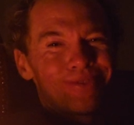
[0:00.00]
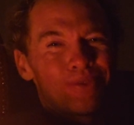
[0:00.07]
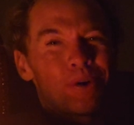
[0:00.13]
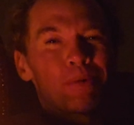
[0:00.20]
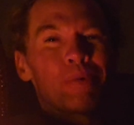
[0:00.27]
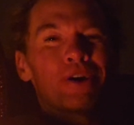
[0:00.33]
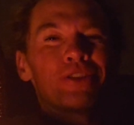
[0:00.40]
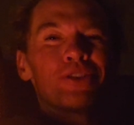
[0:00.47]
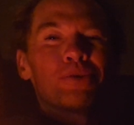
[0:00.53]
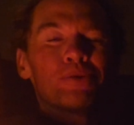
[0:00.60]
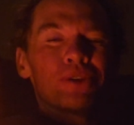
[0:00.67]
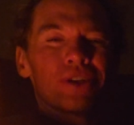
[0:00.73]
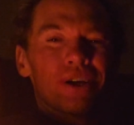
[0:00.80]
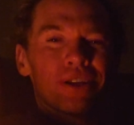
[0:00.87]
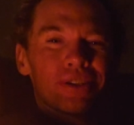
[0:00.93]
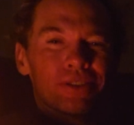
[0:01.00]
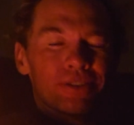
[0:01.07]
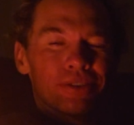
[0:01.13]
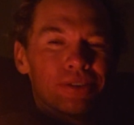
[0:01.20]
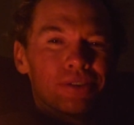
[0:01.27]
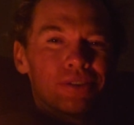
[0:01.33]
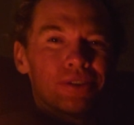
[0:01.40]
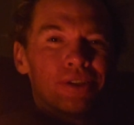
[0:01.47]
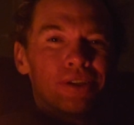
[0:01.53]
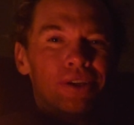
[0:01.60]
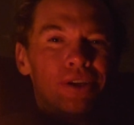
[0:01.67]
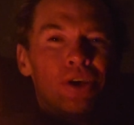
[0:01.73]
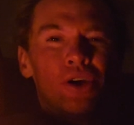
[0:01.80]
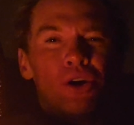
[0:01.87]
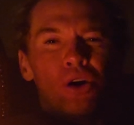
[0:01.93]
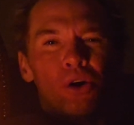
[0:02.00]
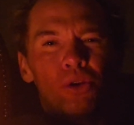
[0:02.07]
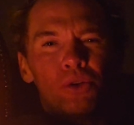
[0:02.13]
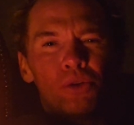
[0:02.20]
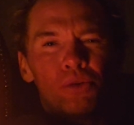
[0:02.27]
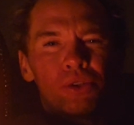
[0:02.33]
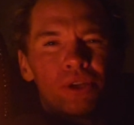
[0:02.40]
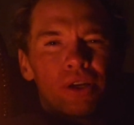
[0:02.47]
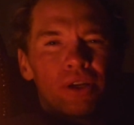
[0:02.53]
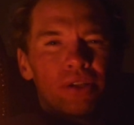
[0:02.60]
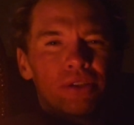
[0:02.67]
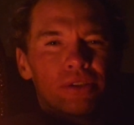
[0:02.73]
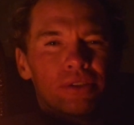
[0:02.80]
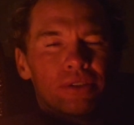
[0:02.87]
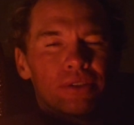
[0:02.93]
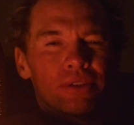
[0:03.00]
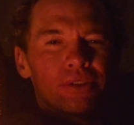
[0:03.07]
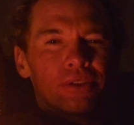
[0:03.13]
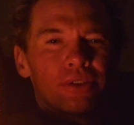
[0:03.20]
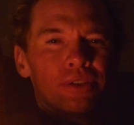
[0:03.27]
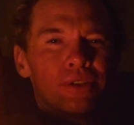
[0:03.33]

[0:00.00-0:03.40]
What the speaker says: What about those cousins? All those cousins.